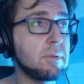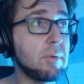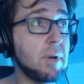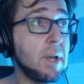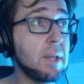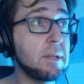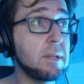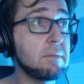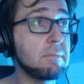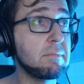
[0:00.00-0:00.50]

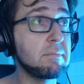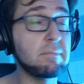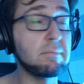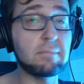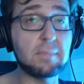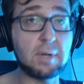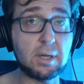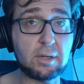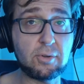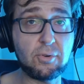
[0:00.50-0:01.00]
run
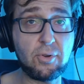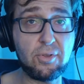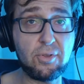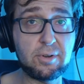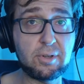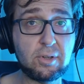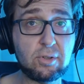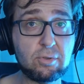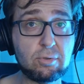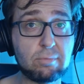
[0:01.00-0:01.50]
Marco
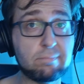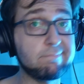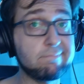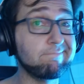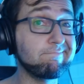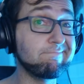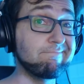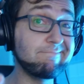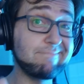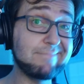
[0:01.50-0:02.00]
32.
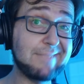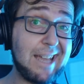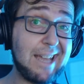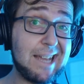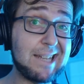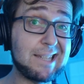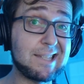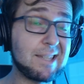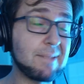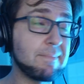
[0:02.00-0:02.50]

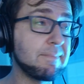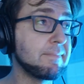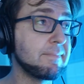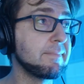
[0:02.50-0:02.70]
Nice.